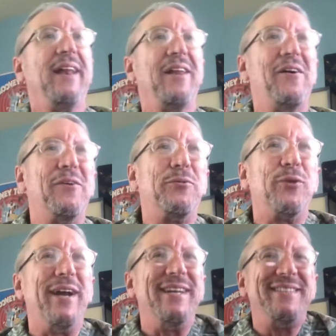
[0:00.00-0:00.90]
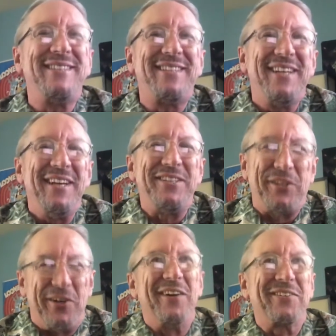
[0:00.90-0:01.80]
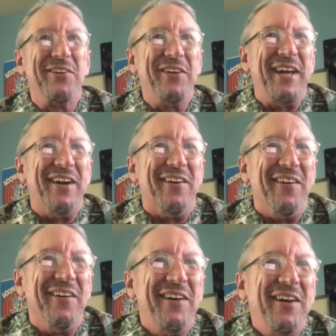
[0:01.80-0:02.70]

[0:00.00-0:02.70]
Hello friends, it's your Uncle Neil.